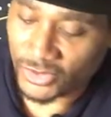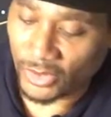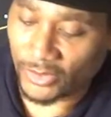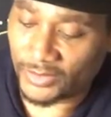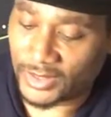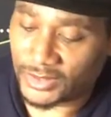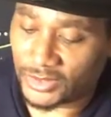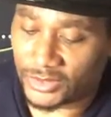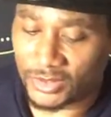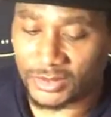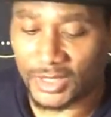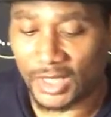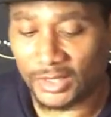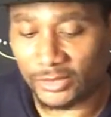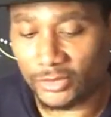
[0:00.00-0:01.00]
So this is just
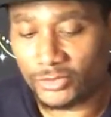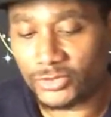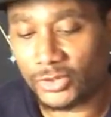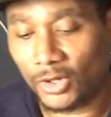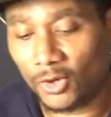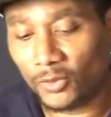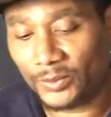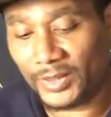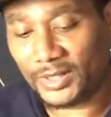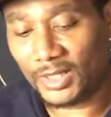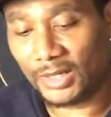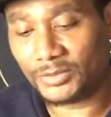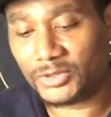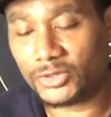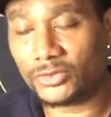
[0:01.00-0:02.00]
telling you to open
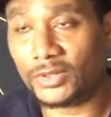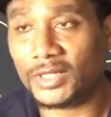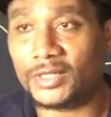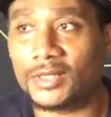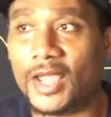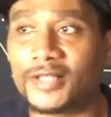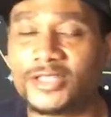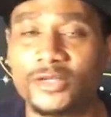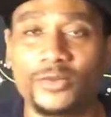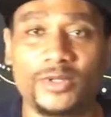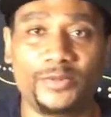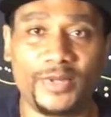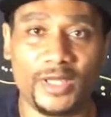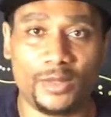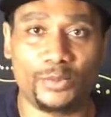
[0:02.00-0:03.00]
up to connecting
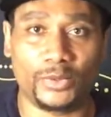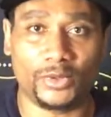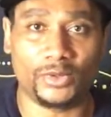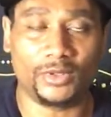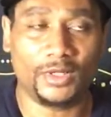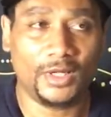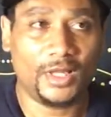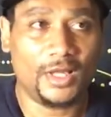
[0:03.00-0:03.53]
with people.